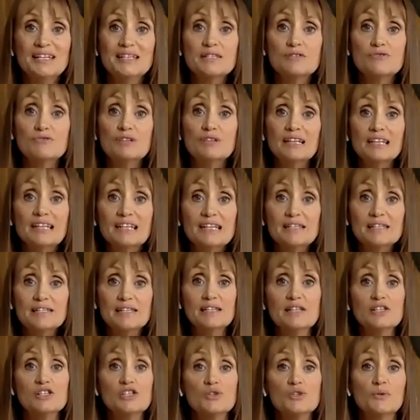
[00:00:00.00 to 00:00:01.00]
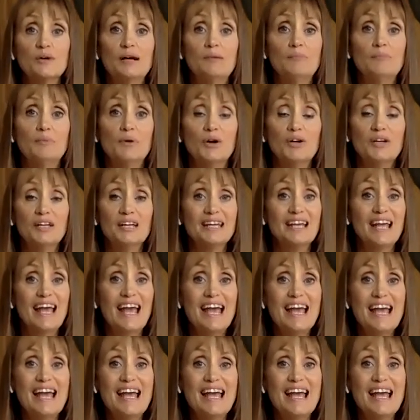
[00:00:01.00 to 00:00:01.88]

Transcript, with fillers: is released into our body.